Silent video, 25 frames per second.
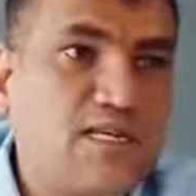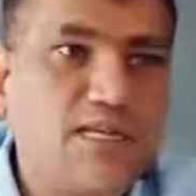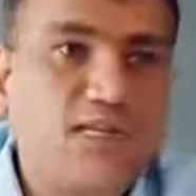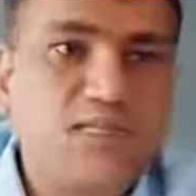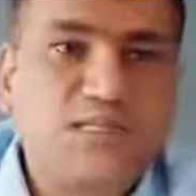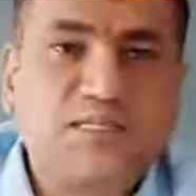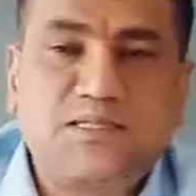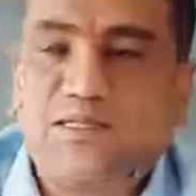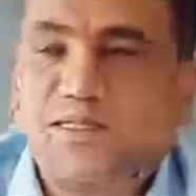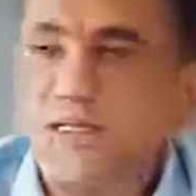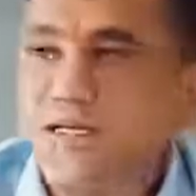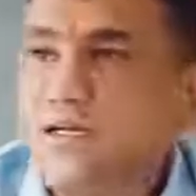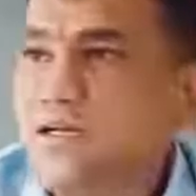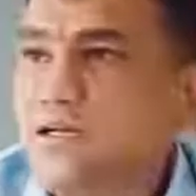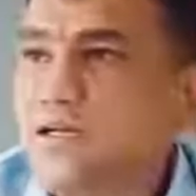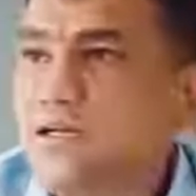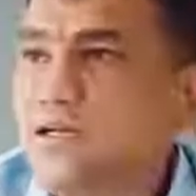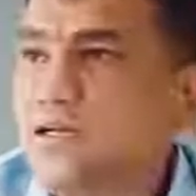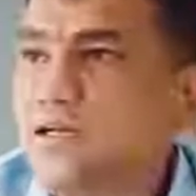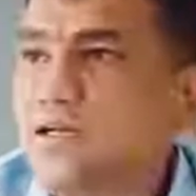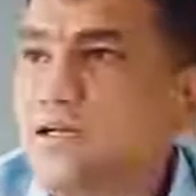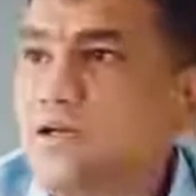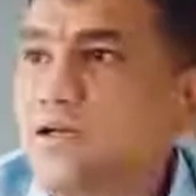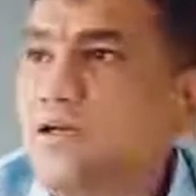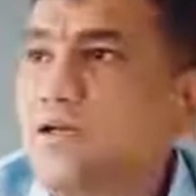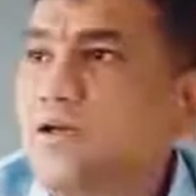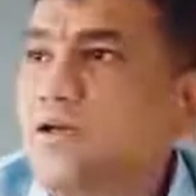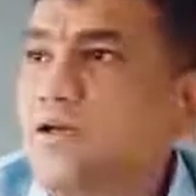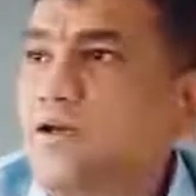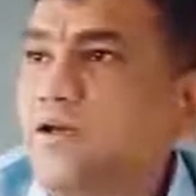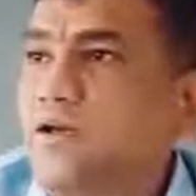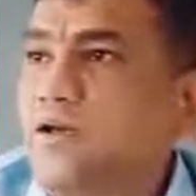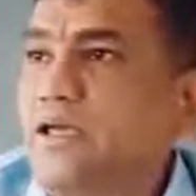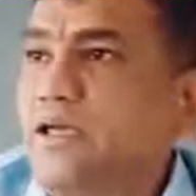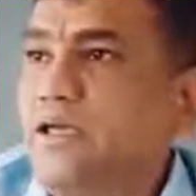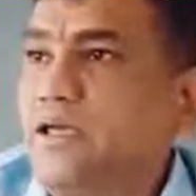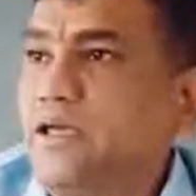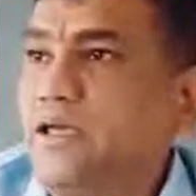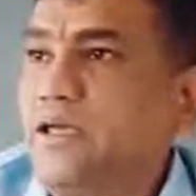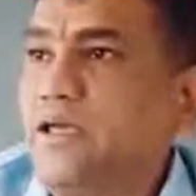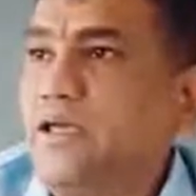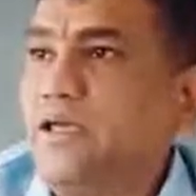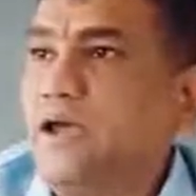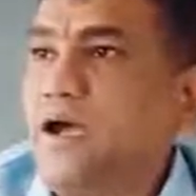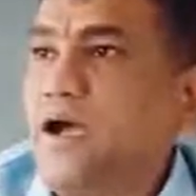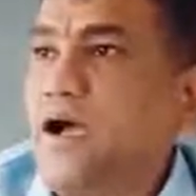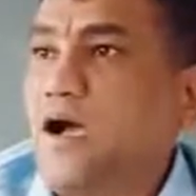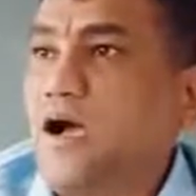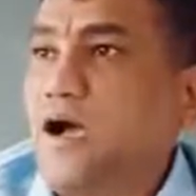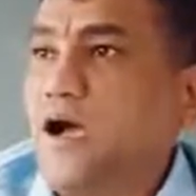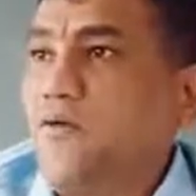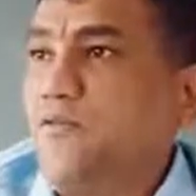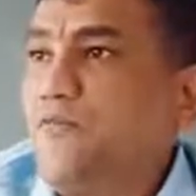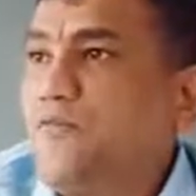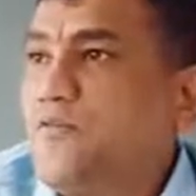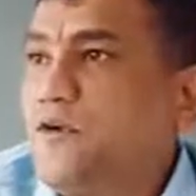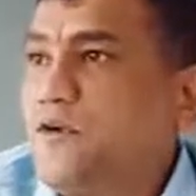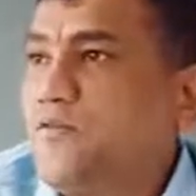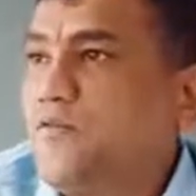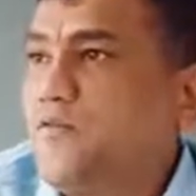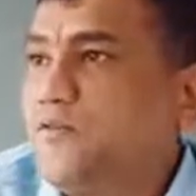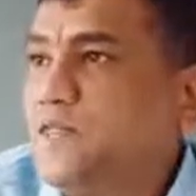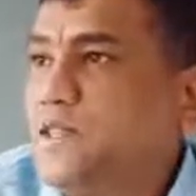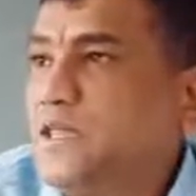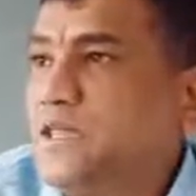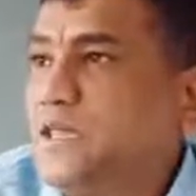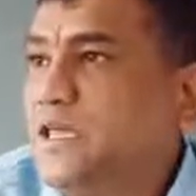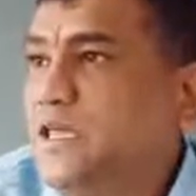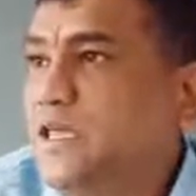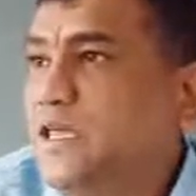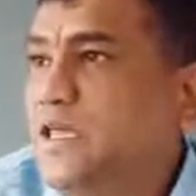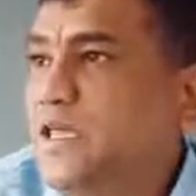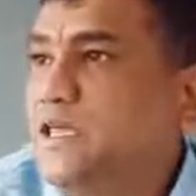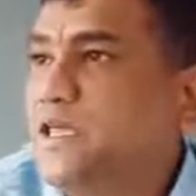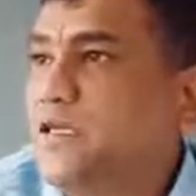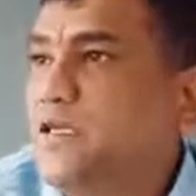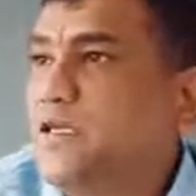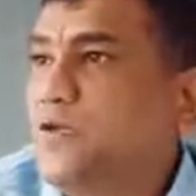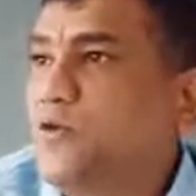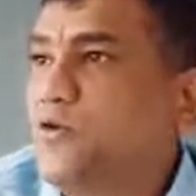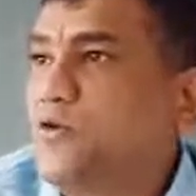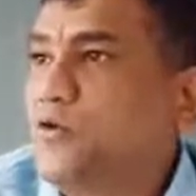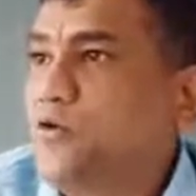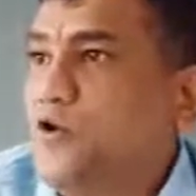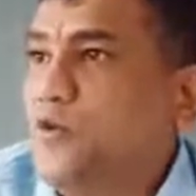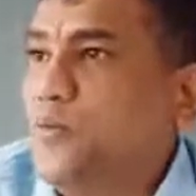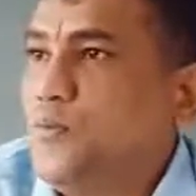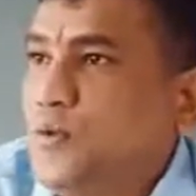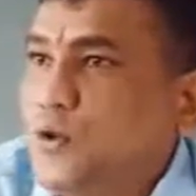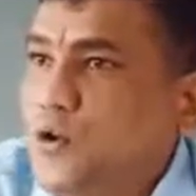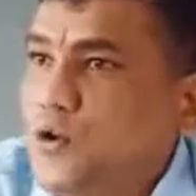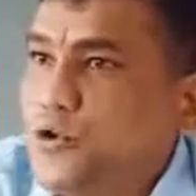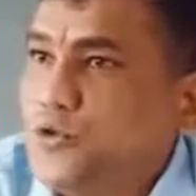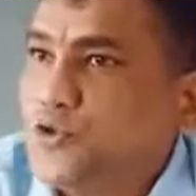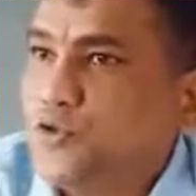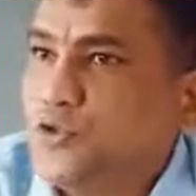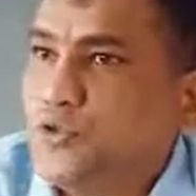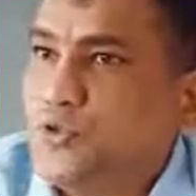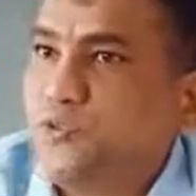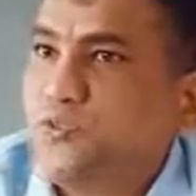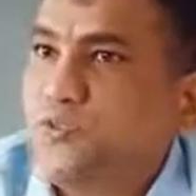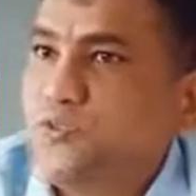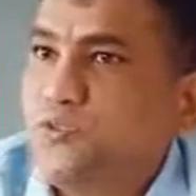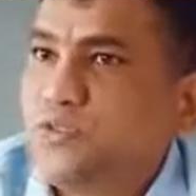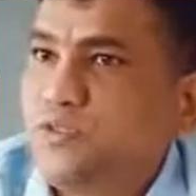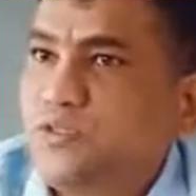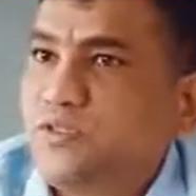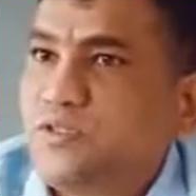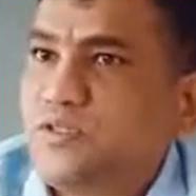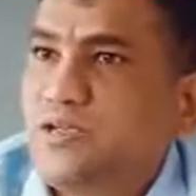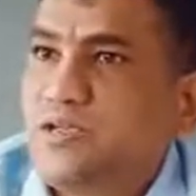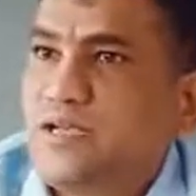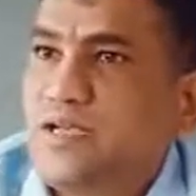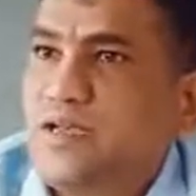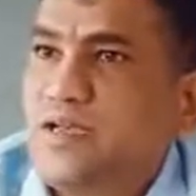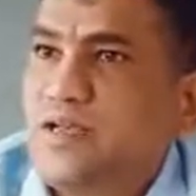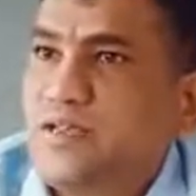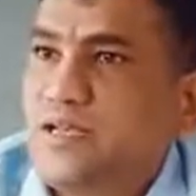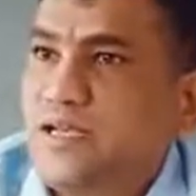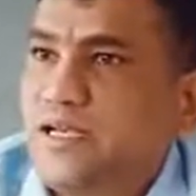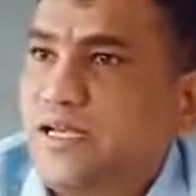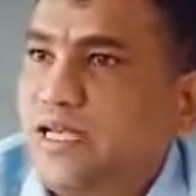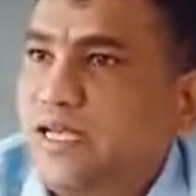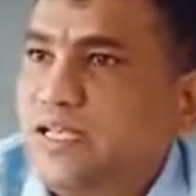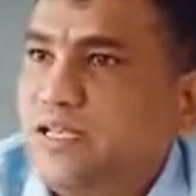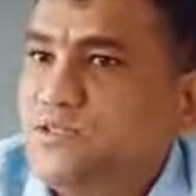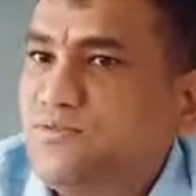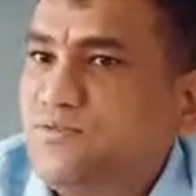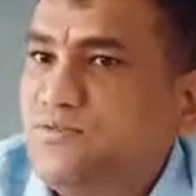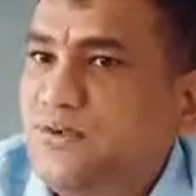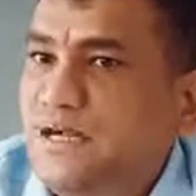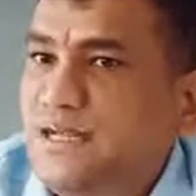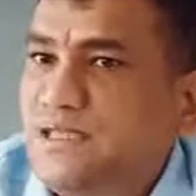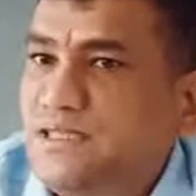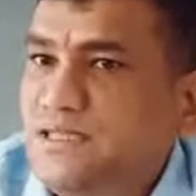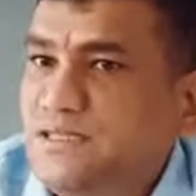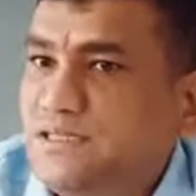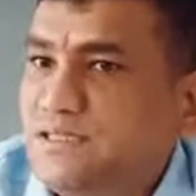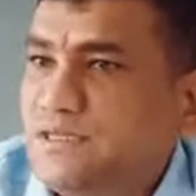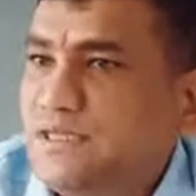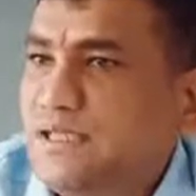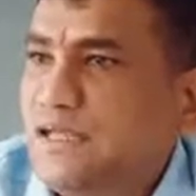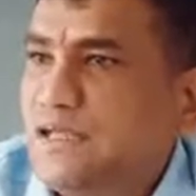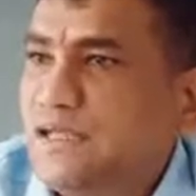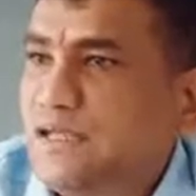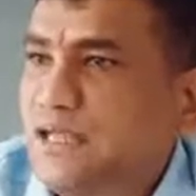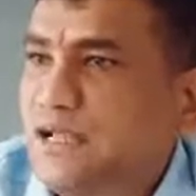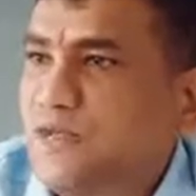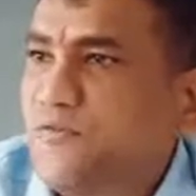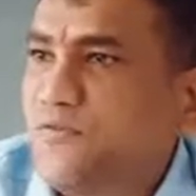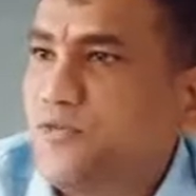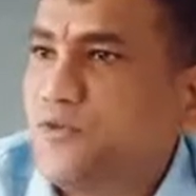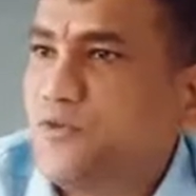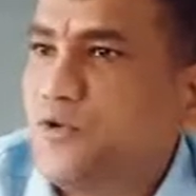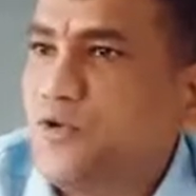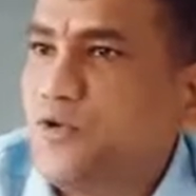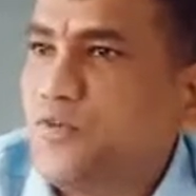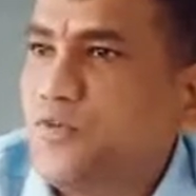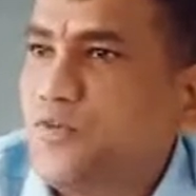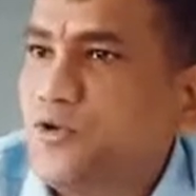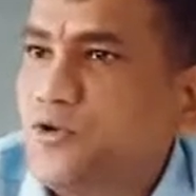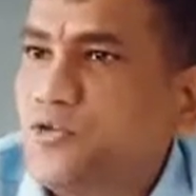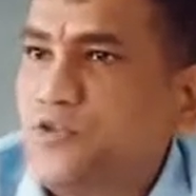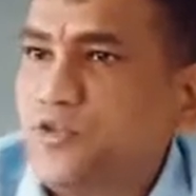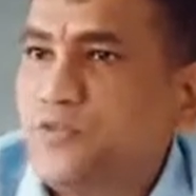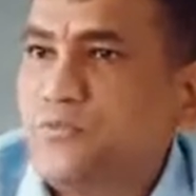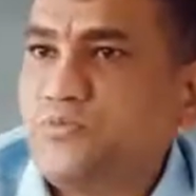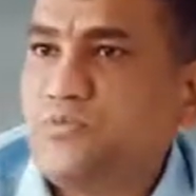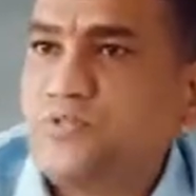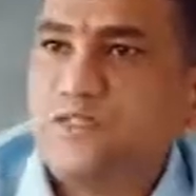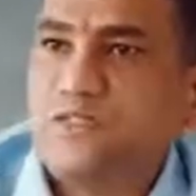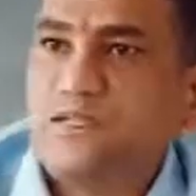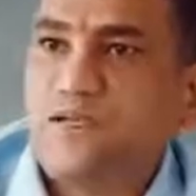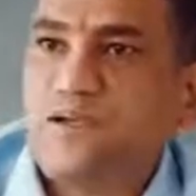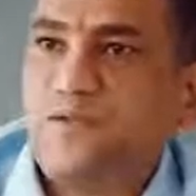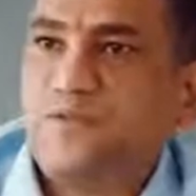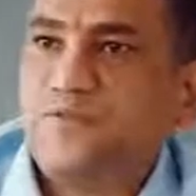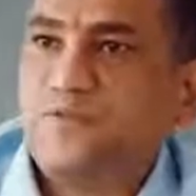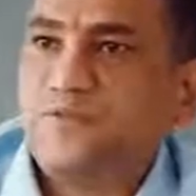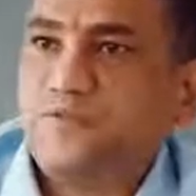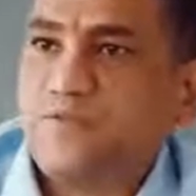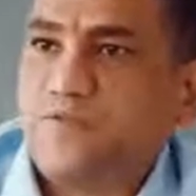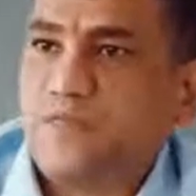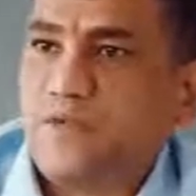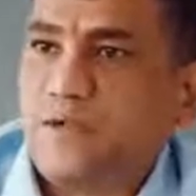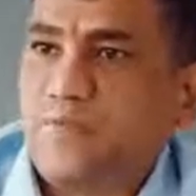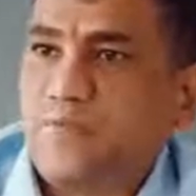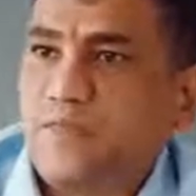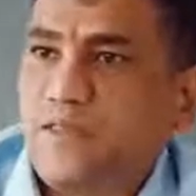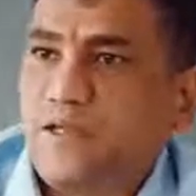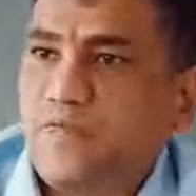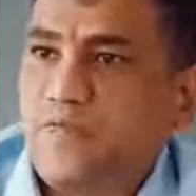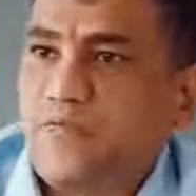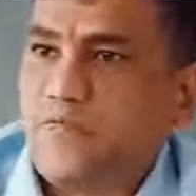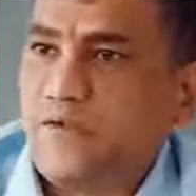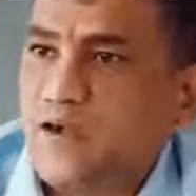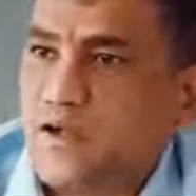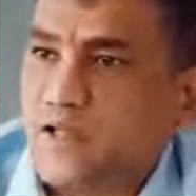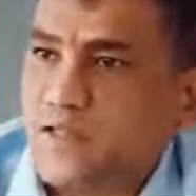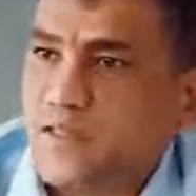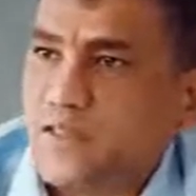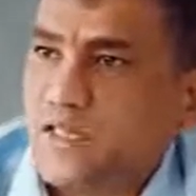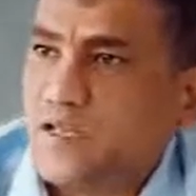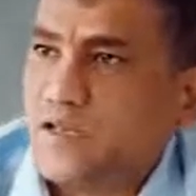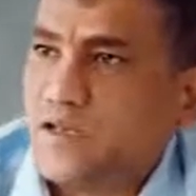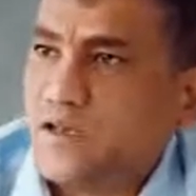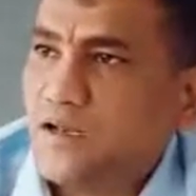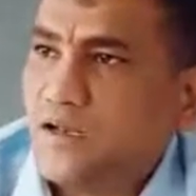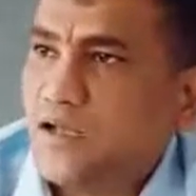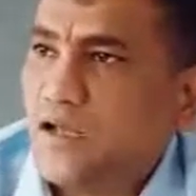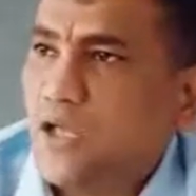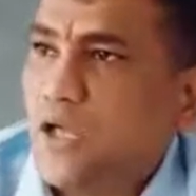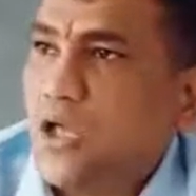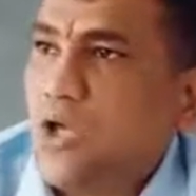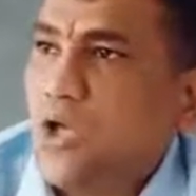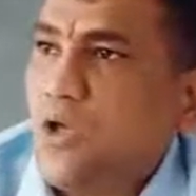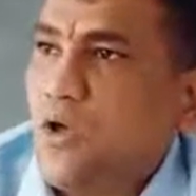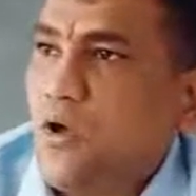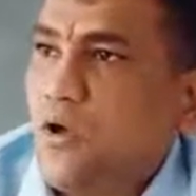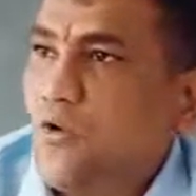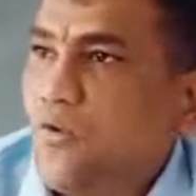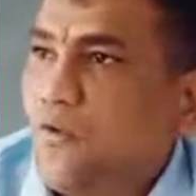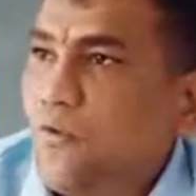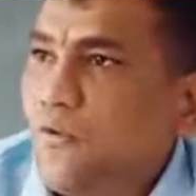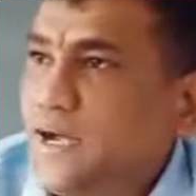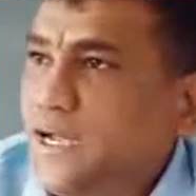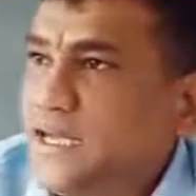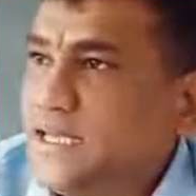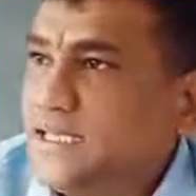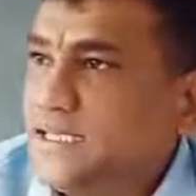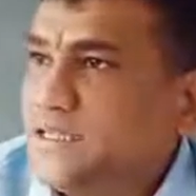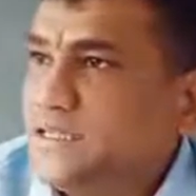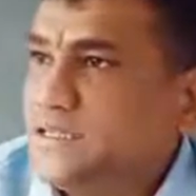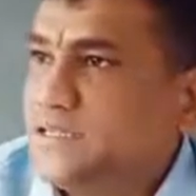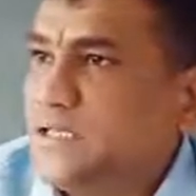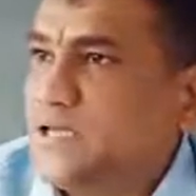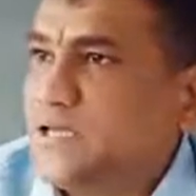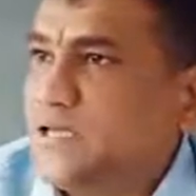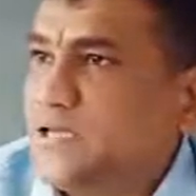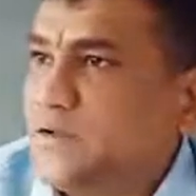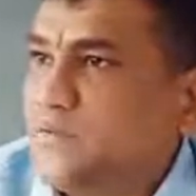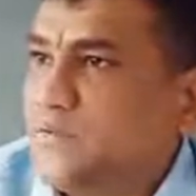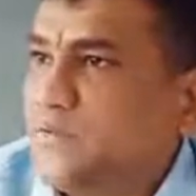that okay, half of the chromosomes, that is one set of chromosomes comes from the father, one set of the